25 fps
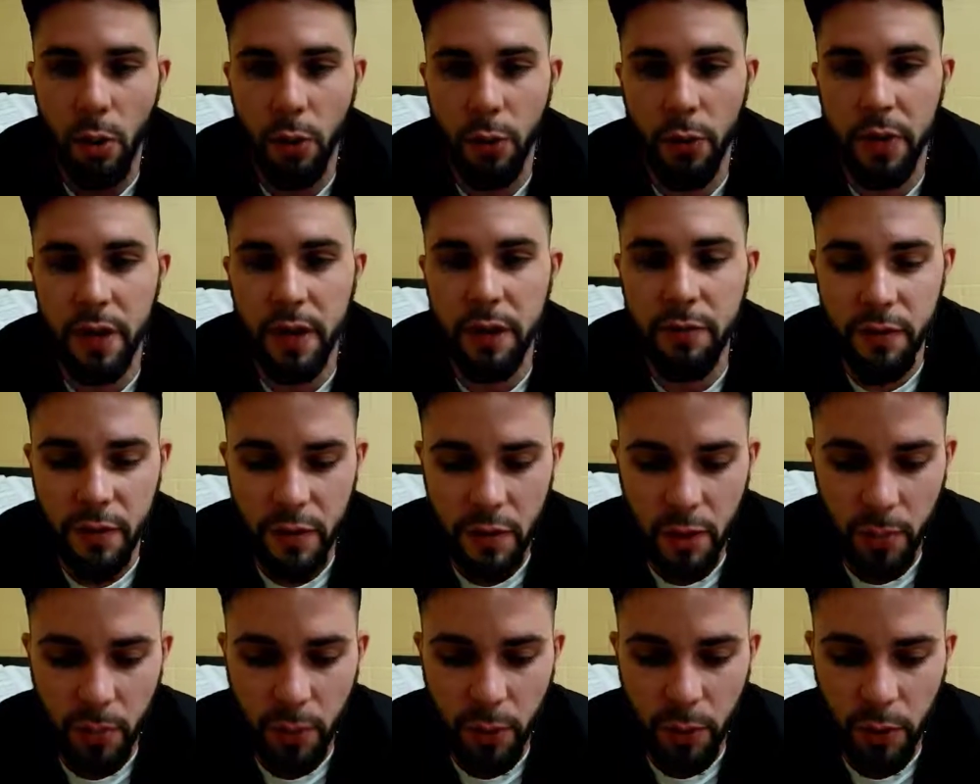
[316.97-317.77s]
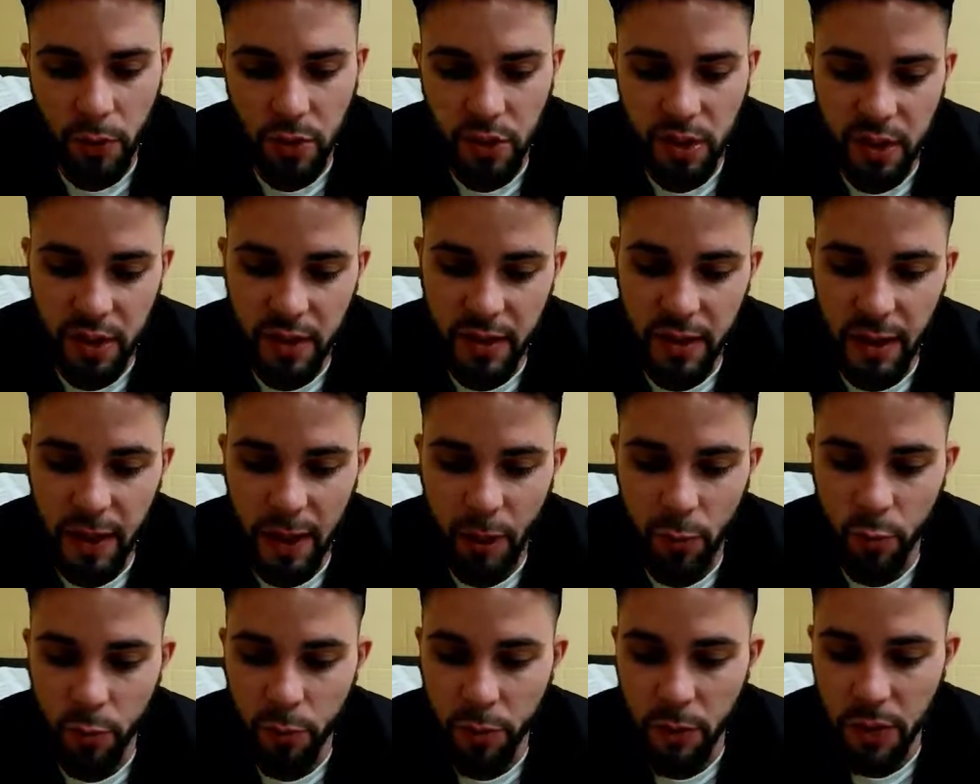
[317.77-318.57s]
or even the person
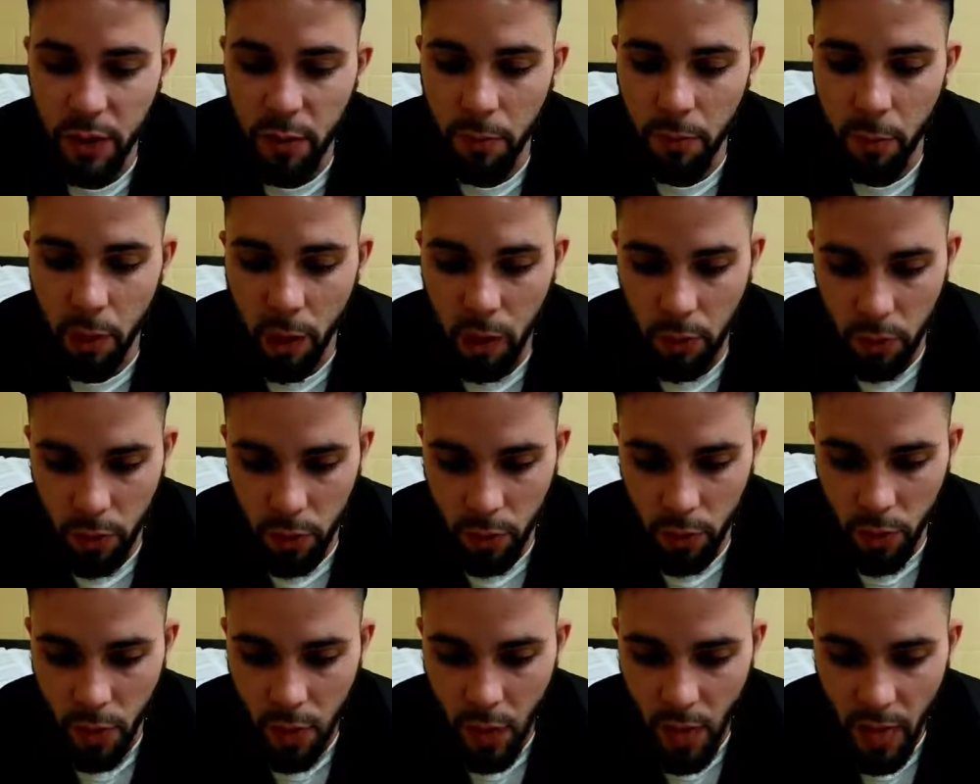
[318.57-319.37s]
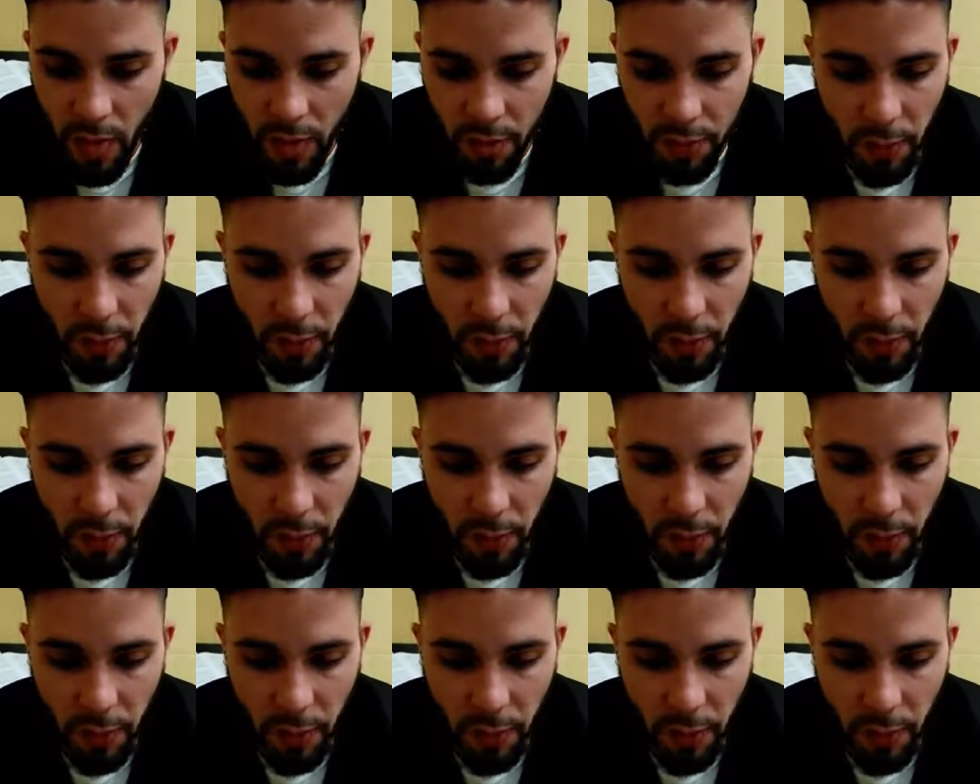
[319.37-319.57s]
that I will be tomorrow.